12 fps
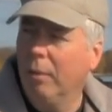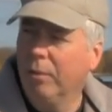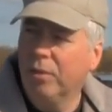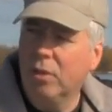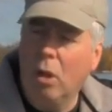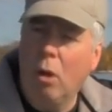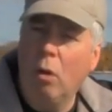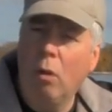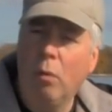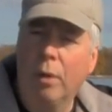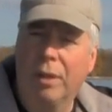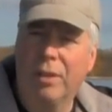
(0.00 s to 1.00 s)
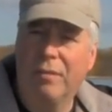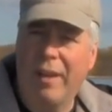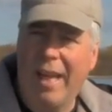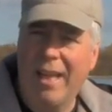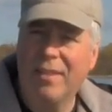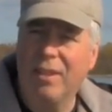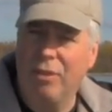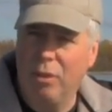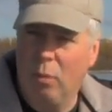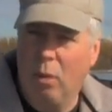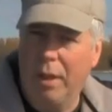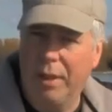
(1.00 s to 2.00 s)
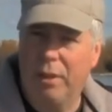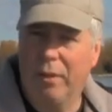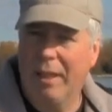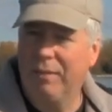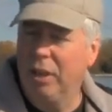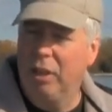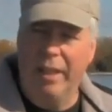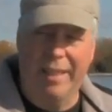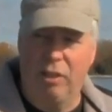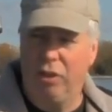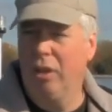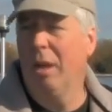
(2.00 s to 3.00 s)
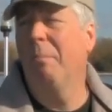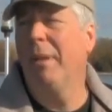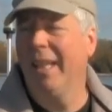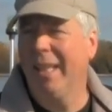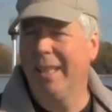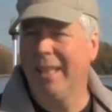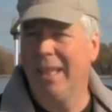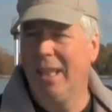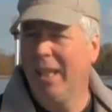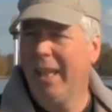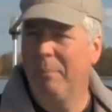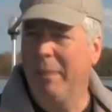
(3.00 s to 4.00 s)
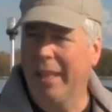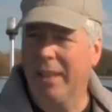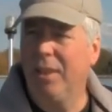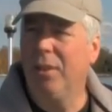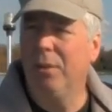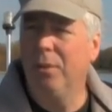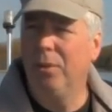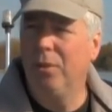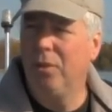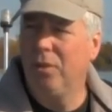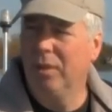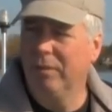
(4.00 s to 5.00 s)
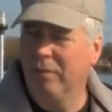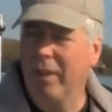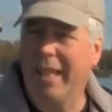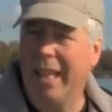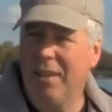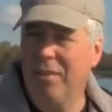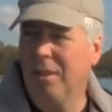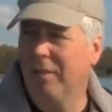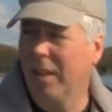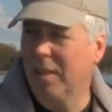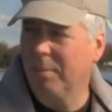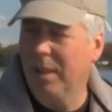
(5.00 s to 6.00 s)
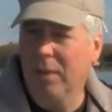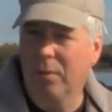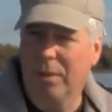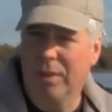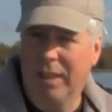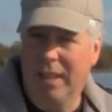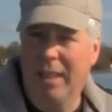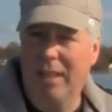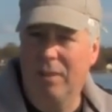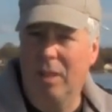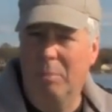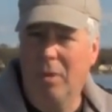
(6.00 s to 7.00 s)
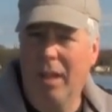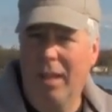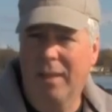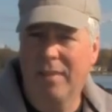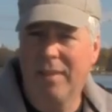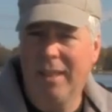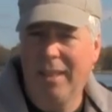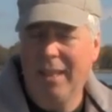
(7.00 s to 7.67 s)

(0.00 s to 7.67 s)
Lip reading: slow or as fast as you want. You don't have to like jump in and make a huge financial investment in order to get into the products.